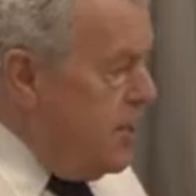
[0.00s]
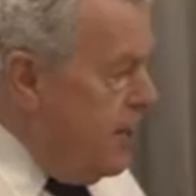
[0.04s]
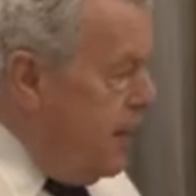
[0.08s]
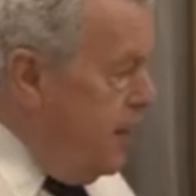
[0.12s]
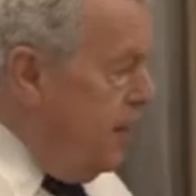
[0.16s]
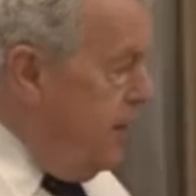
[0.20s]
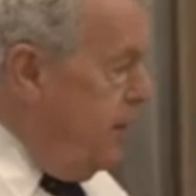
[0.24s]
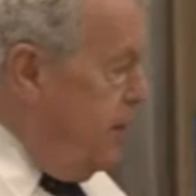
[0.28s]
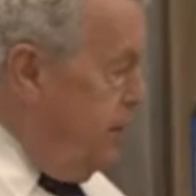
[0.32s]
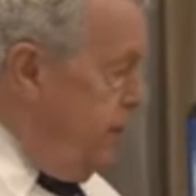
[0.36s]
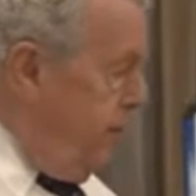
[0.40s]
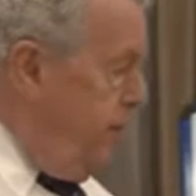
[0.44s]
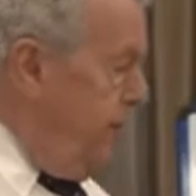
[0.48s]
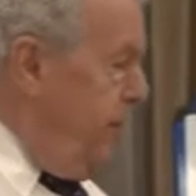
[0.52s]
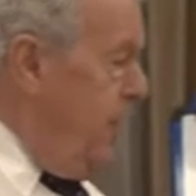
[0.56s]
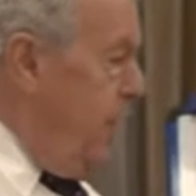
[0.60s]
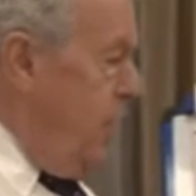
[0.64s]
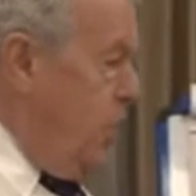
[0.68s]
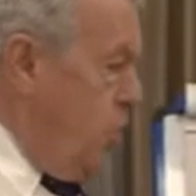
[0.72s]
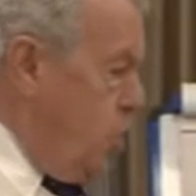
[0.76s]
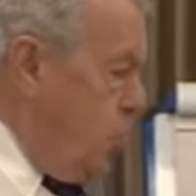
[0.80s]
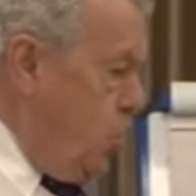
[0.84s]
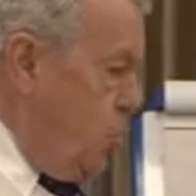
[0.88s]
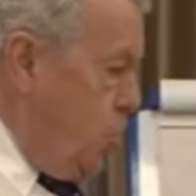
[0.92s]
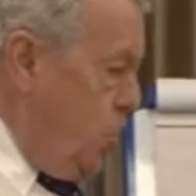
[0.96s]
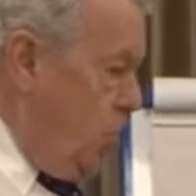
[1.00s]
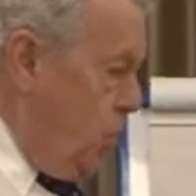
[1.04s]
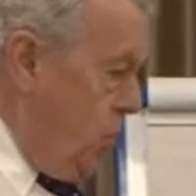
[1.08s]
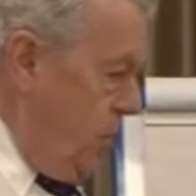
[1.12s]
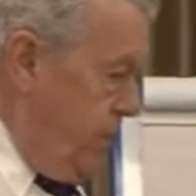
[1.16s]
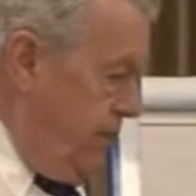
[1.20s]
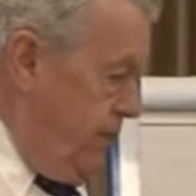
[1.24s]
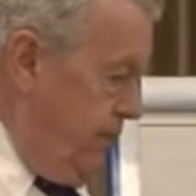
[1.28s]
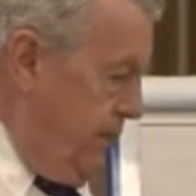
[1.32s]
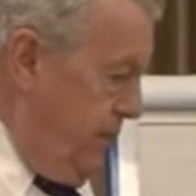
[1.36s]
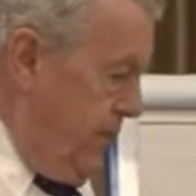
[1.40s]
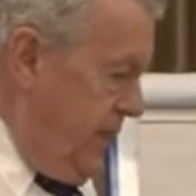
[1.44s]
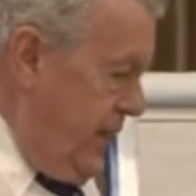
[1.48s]
give the flush,
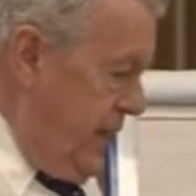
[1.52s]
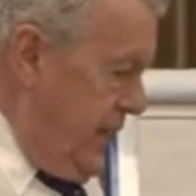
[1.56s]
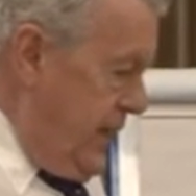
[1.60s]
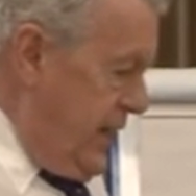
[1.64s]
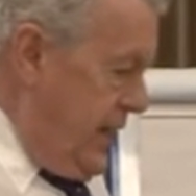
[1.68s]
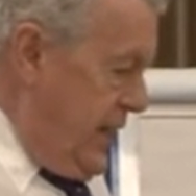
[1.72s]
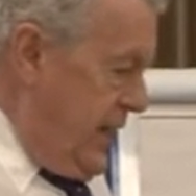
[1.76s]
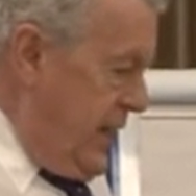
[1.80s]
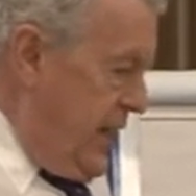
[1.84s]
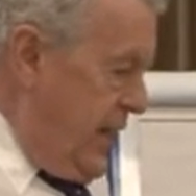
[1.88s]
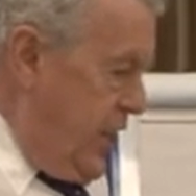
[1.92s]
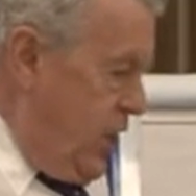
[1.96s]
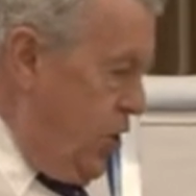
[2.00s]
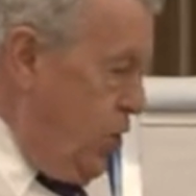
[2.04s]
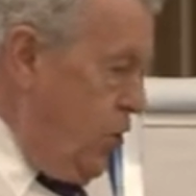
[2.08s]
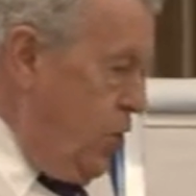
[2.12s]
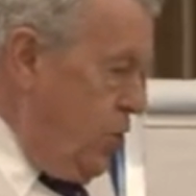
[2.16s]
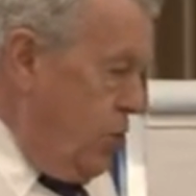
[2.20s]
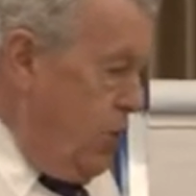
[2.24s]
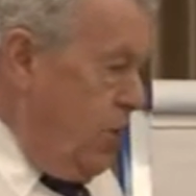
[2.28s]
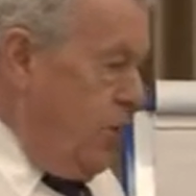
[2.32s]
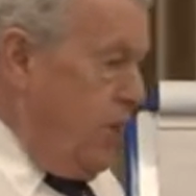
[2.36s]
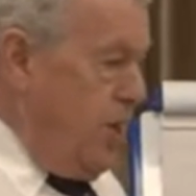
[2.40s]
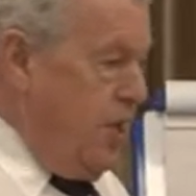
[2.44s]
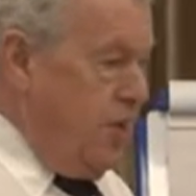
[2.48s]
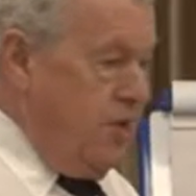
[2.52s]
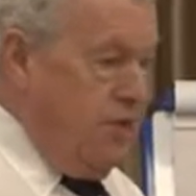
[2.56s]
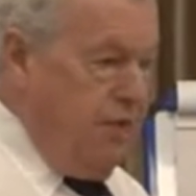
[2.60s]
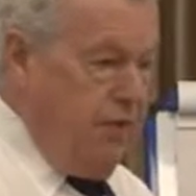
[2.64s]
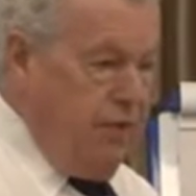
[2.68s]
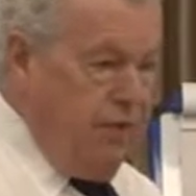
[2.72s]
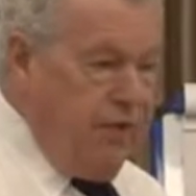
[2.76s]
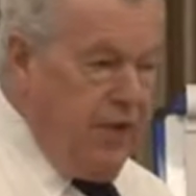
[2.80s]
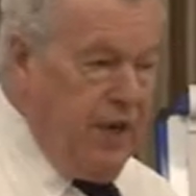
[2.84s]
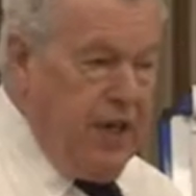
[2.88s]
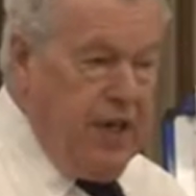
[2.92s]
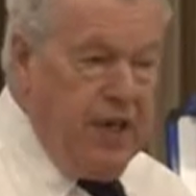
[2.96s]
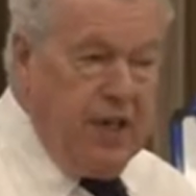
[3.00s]
and it also doesn't
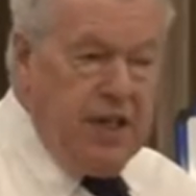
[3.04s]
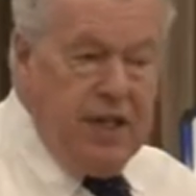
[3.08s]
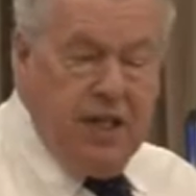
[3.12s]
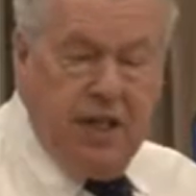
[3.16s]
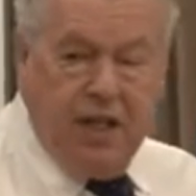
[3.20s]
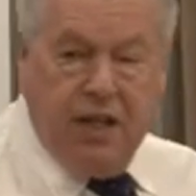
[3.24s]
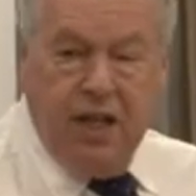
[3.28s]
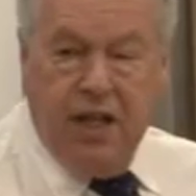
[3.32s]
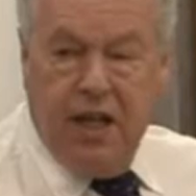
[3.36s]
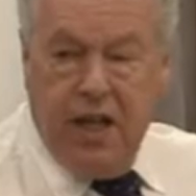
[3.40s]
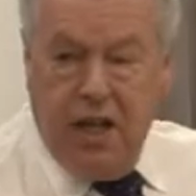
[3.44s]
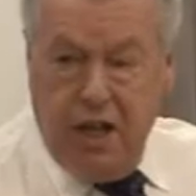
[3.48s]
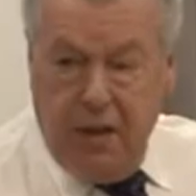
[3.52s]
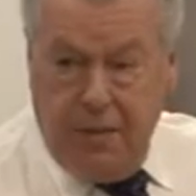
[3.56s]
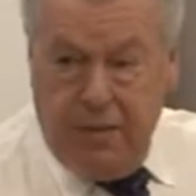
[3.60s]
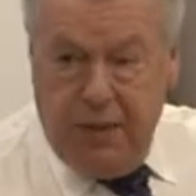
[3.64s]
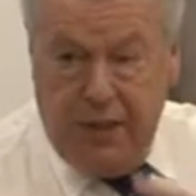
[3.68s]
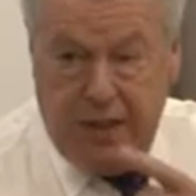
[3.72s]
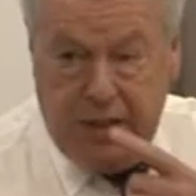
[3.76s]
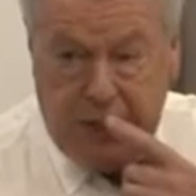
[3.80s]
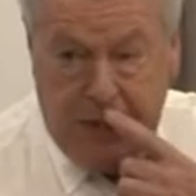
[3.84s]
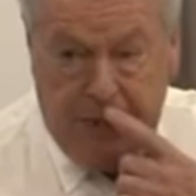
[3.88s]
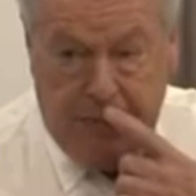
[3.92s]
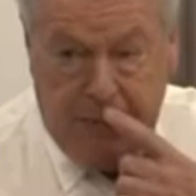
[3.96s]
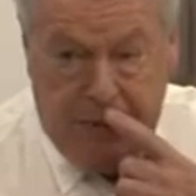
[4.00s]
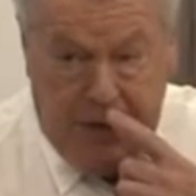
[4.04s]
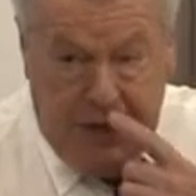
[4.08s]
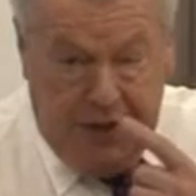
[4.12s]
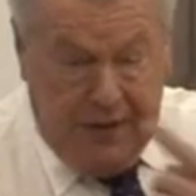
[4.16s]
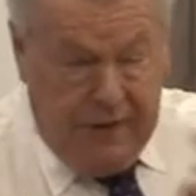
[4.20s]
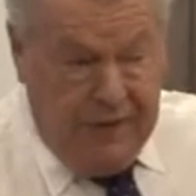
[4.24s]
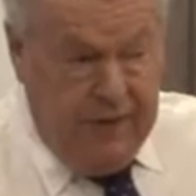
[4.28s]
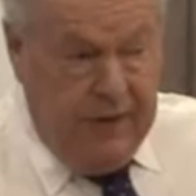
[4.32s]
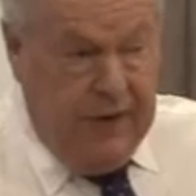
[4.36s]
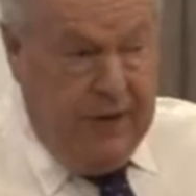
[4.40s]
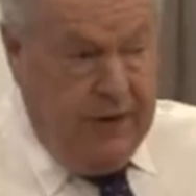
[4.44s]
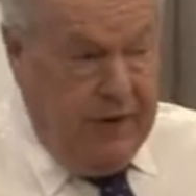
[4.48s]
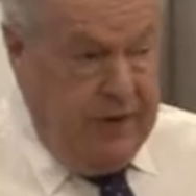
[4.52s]
feed the herpes simplex
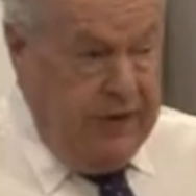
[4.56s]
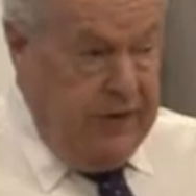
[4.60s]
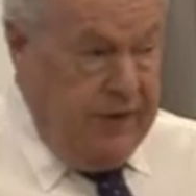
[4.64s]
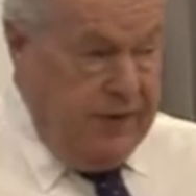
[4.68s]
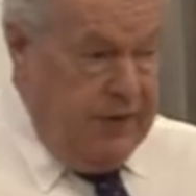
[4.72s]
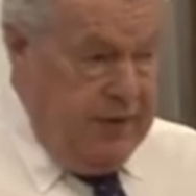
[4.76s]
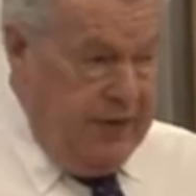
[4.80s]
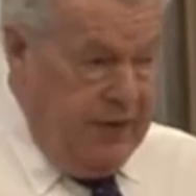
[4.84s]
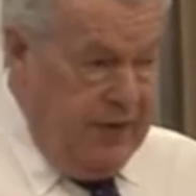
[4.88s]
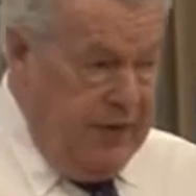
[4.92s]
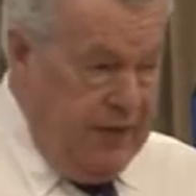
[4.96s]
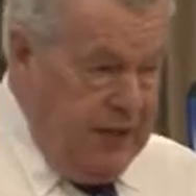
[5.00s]
virus.